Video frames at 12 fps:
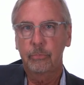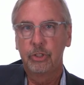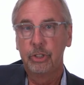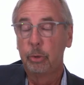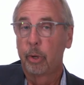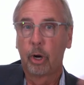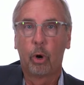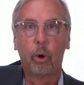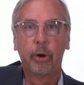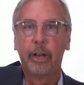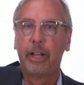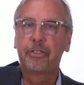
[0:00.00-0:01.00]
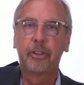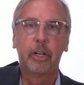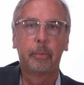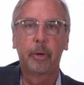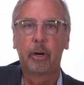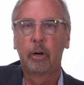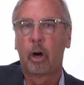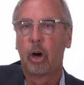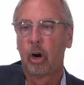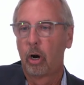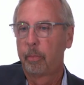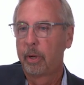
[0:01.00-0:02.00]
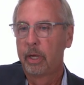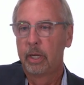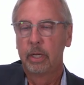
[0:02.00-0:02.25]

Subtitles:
you want to hold an ACE inhibitor, ARB,